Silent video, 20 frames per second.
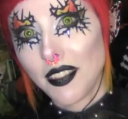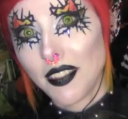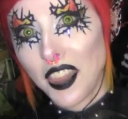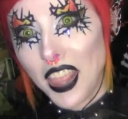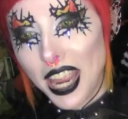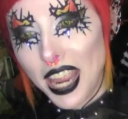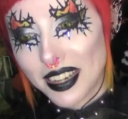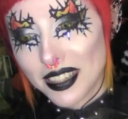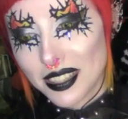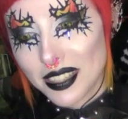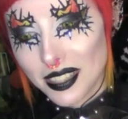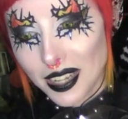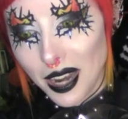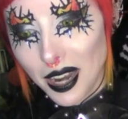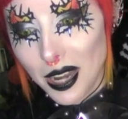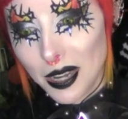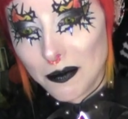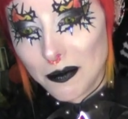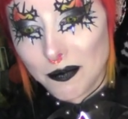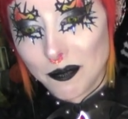Next
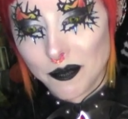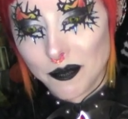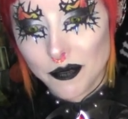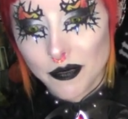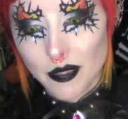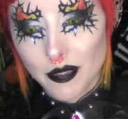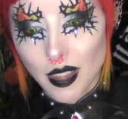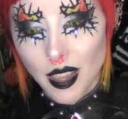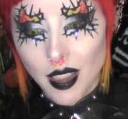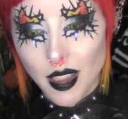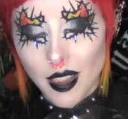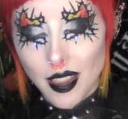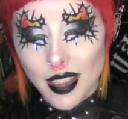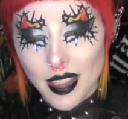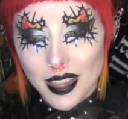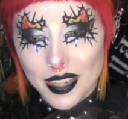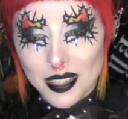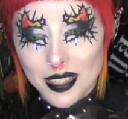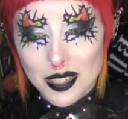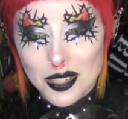time.
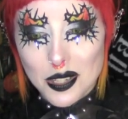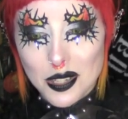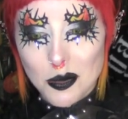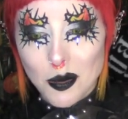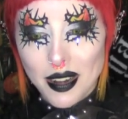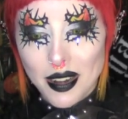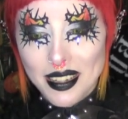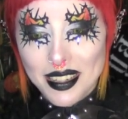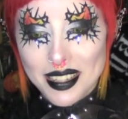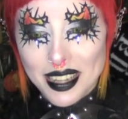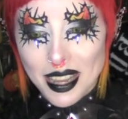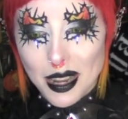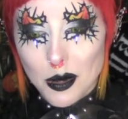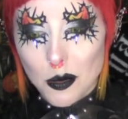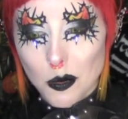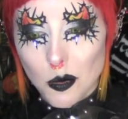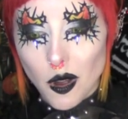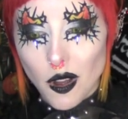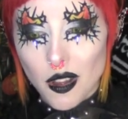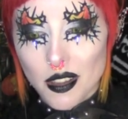Because
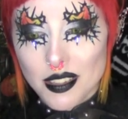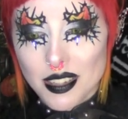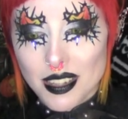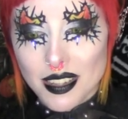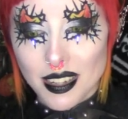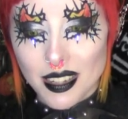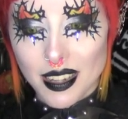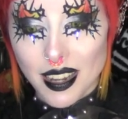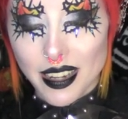2010 was,